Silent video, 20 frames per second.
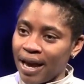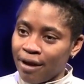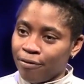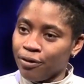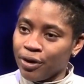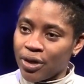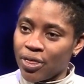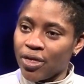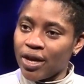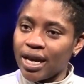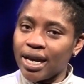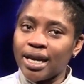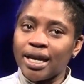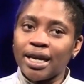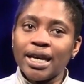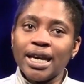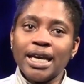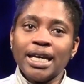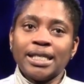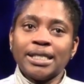everything
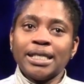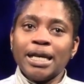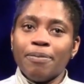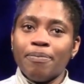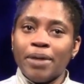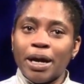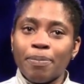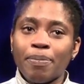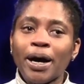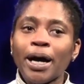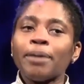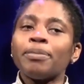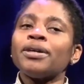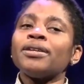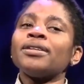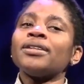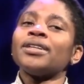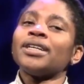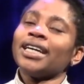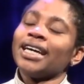except my
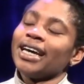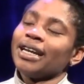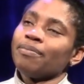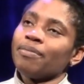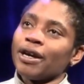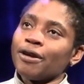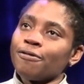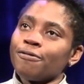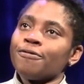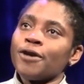Bible and my